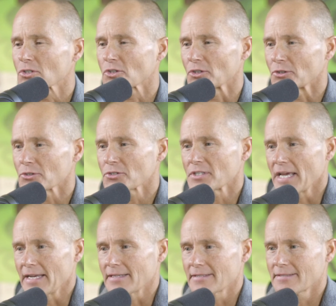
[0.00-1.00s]

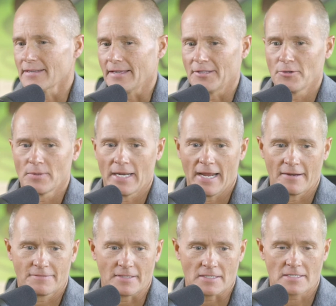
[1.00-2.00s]
Thursdays that you would
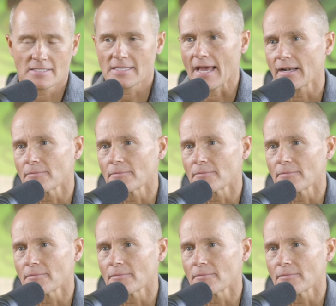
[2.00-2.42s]
have to set